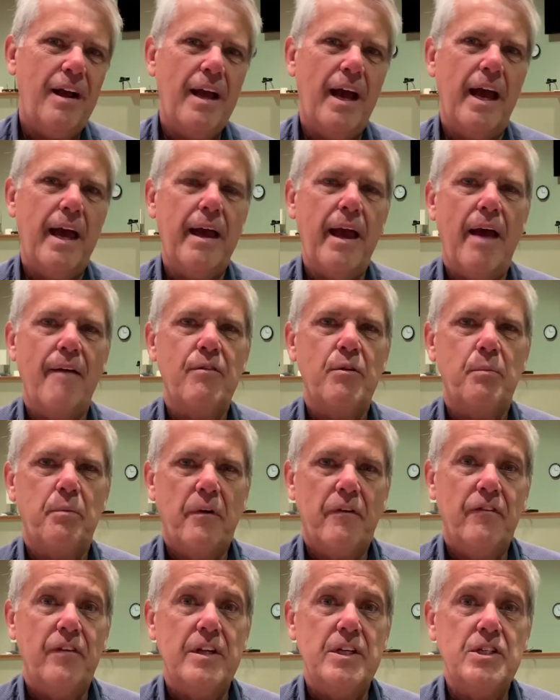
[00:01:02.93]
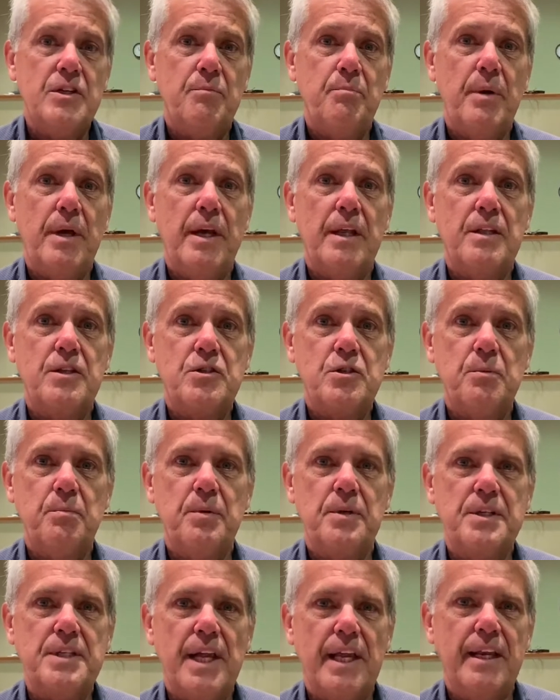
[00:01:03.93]
I have the privilege of being the
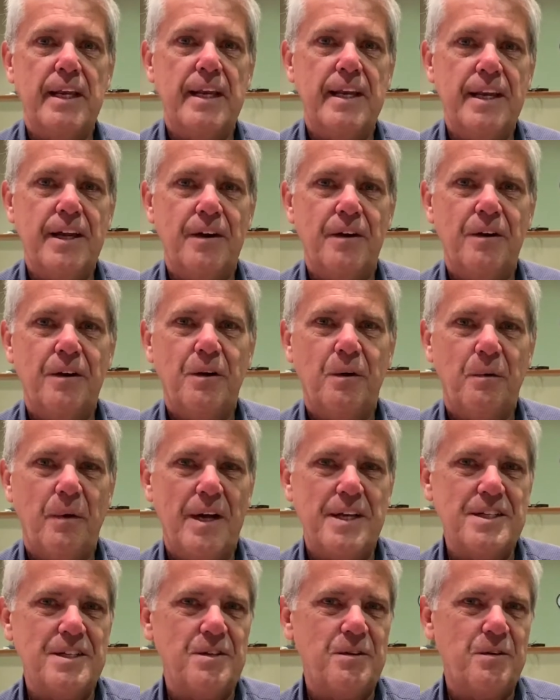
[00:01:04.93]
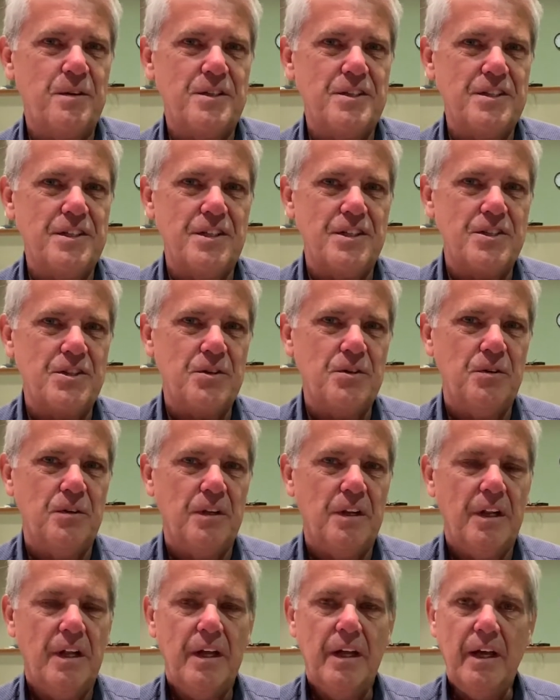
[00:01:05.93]
superintendent here at Horizon Christian
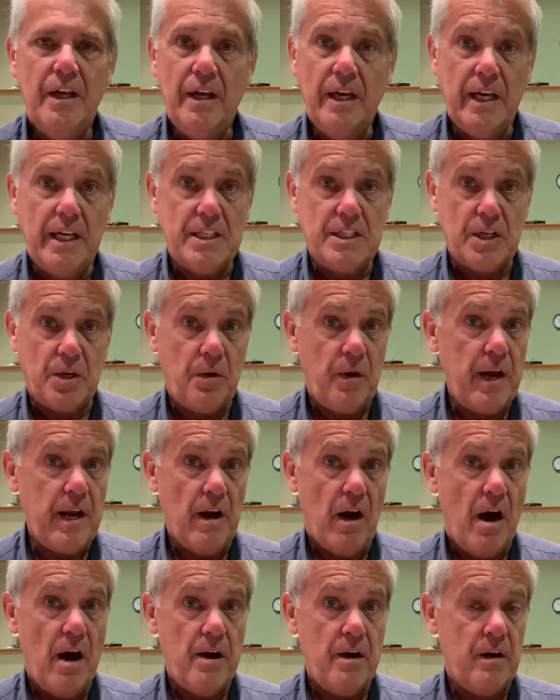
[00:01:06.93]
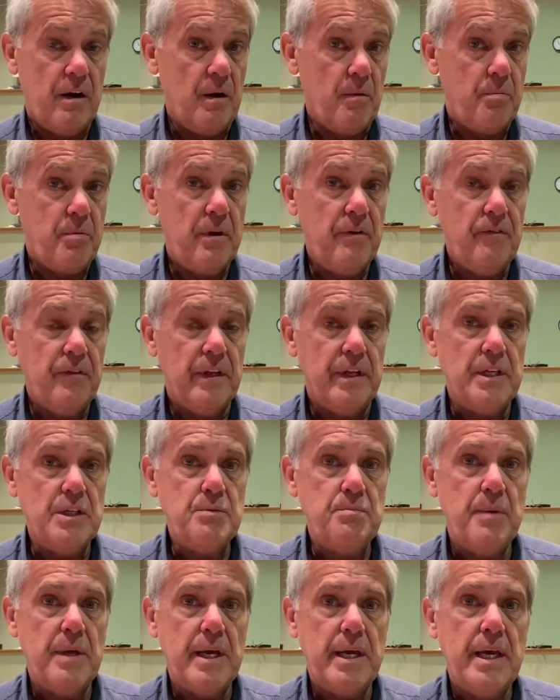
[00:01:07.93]
School. It's a great honor and a privilege
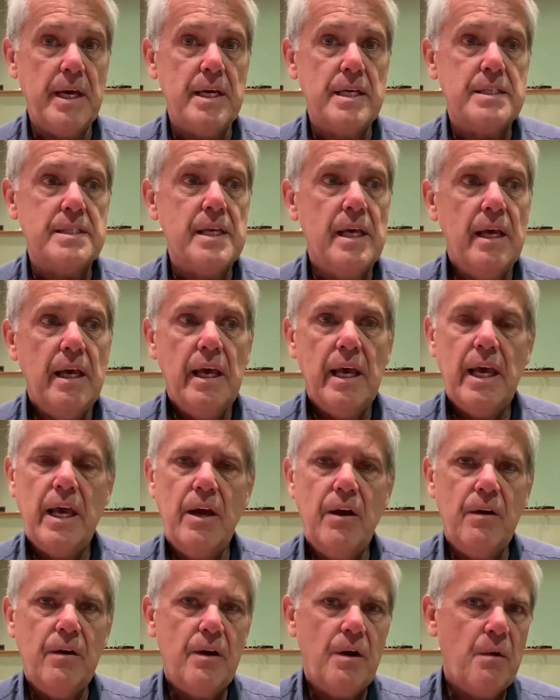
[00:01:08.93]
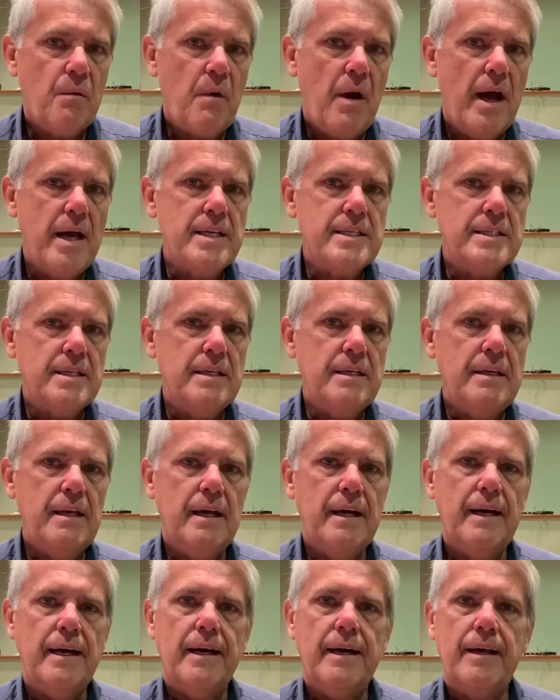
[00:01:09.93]
because here at Horizon,
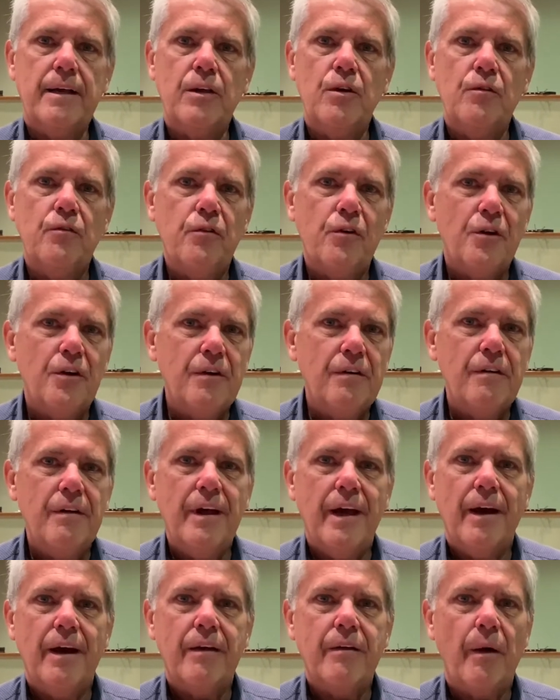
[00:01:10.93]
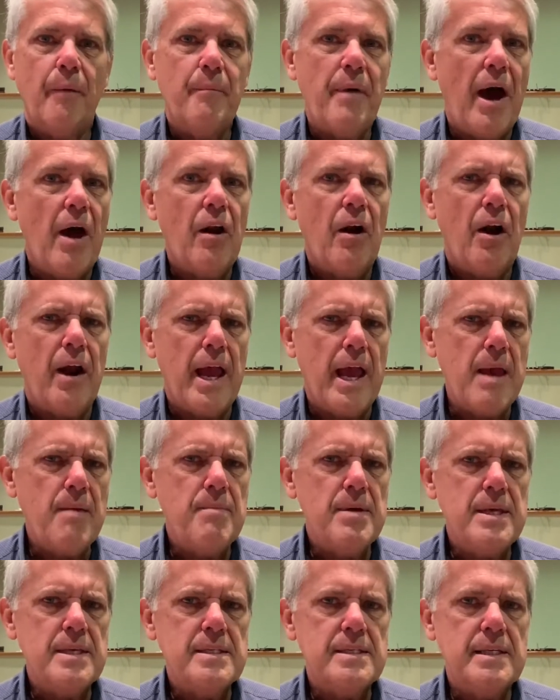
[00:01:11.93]
you've heard about our
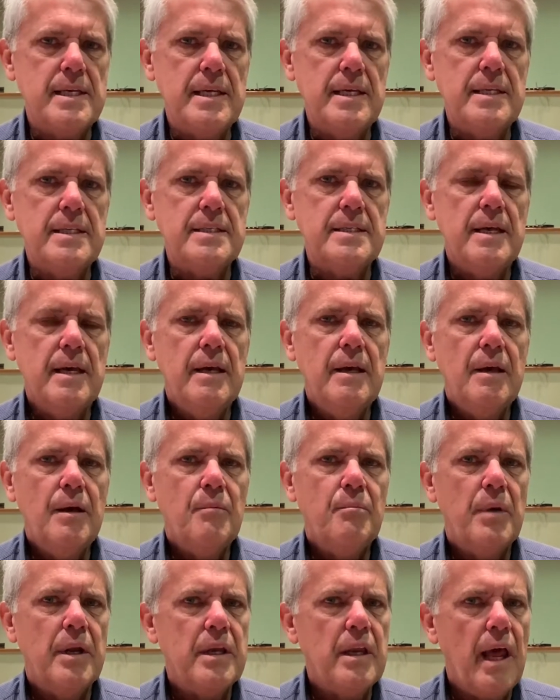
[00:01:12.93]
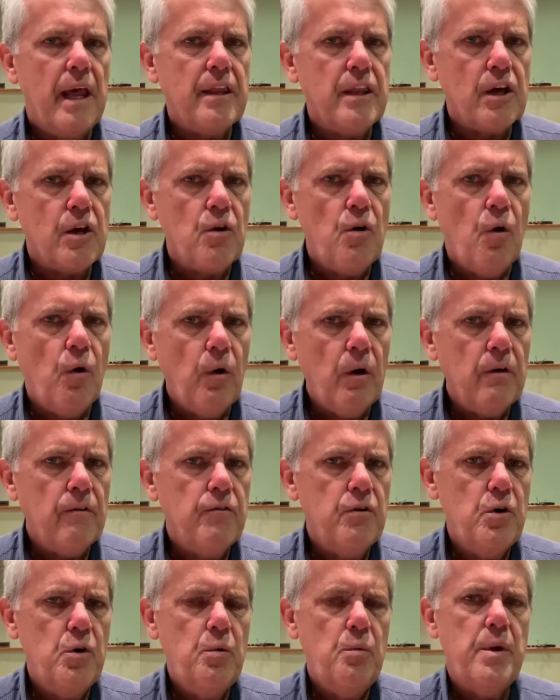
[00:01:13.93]
ABCs, but at the core of
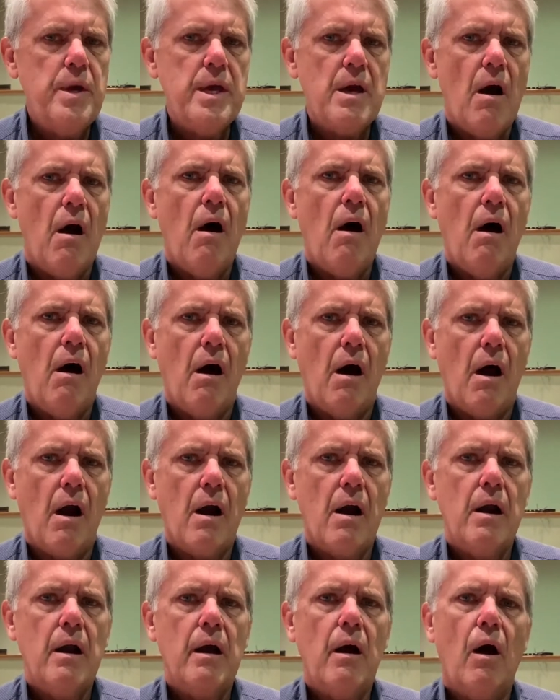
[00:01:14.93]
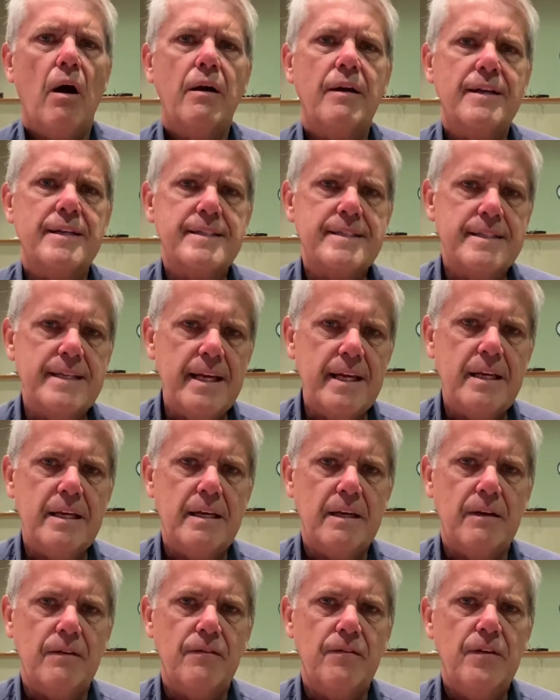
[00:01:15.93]
who we are, our
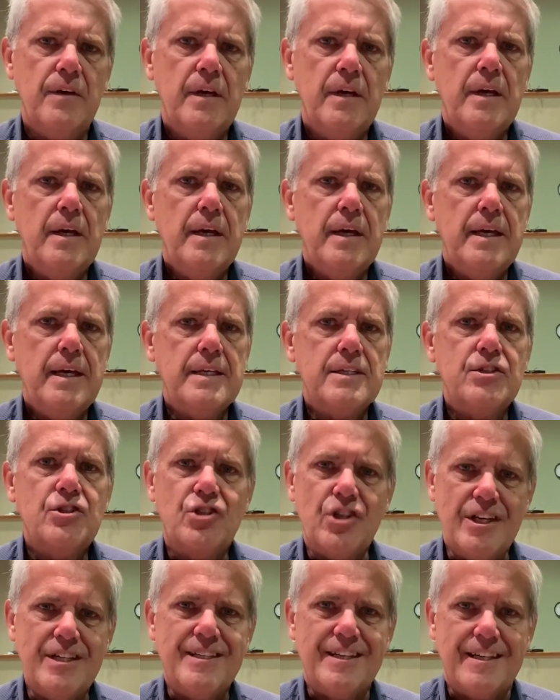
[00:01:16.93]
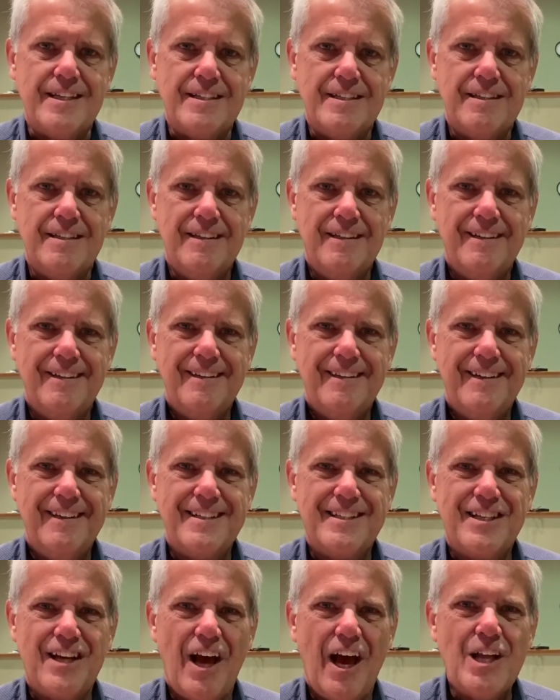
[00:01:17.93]
distinctive, is Jesus.
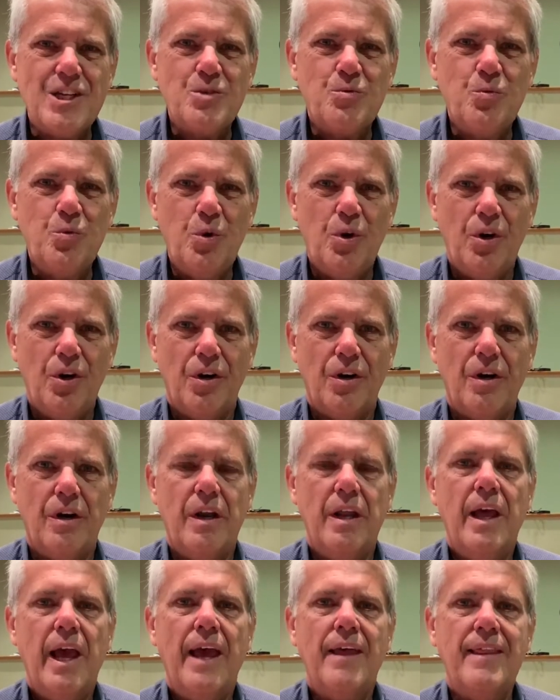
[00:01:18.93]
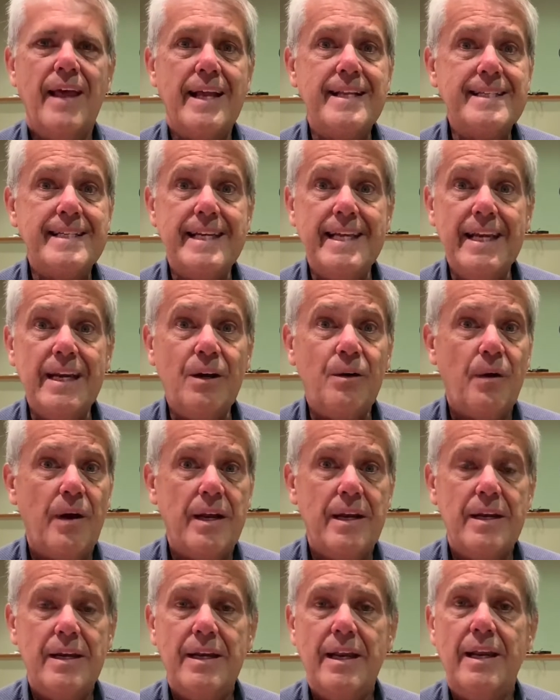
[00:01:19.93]
It's God's Word, and that's
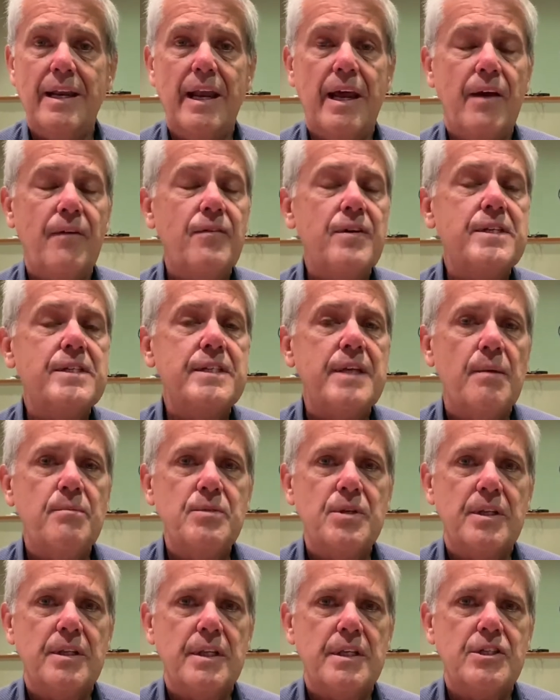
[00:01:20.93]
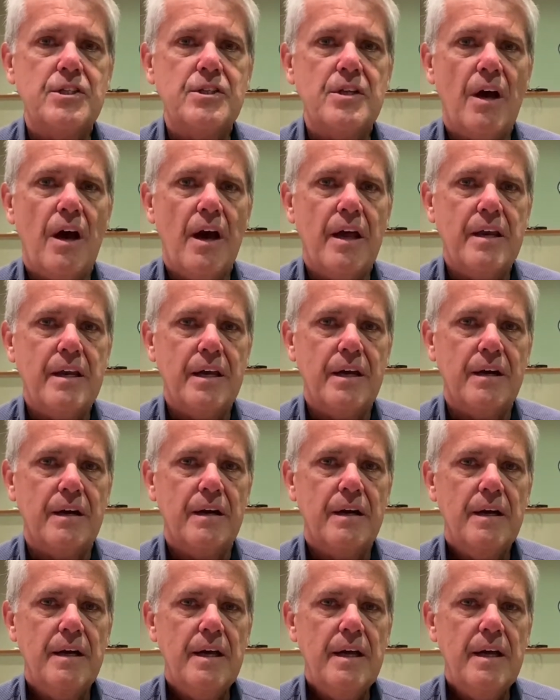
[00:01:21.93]
integrated in every subject that's taught here.